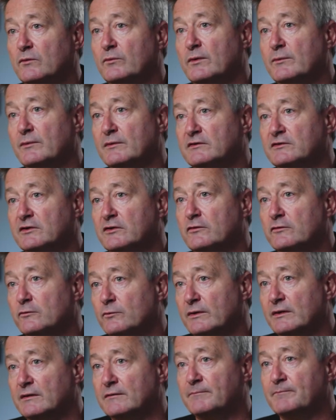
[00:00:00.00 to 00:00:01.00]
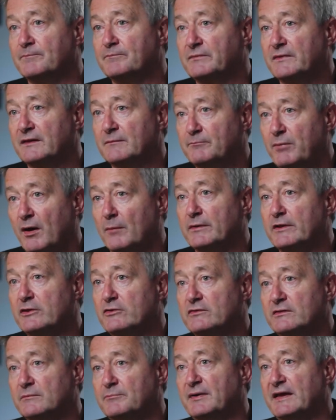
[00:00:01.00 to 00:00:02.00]
we will do is we'll
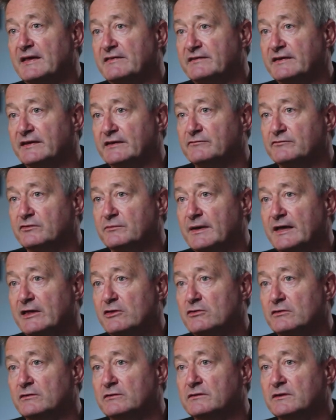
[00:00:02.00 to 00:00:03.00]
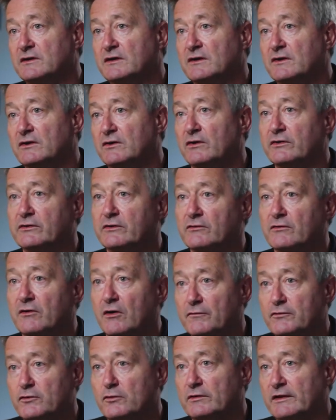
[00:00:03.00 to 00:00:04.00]
publish the basic information on our
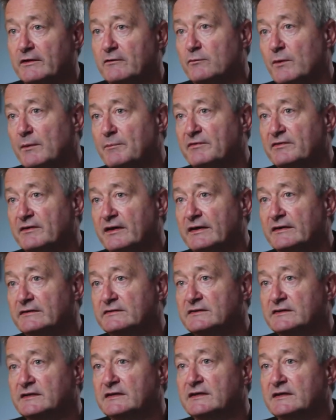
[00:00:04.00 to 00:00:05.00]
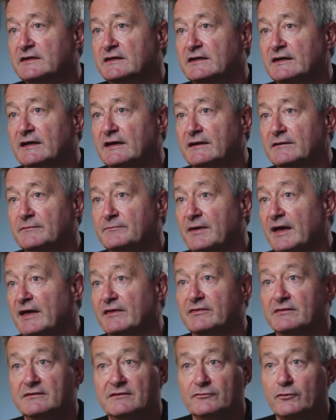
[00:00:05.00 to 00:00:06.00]
Offshore Leaks website.
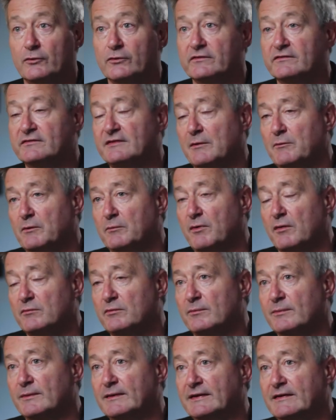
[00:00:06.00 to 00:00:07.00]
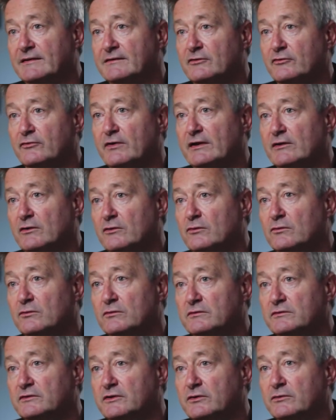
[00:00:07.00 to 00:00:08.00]
And of course, that will probably create a
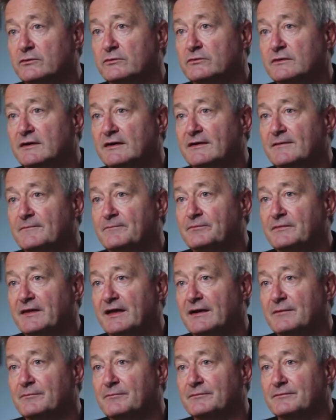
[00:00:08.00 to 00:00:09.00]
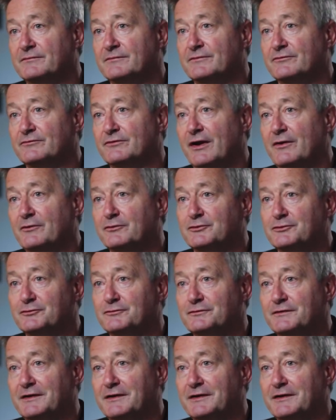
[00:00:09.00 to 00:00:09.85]
whole new round of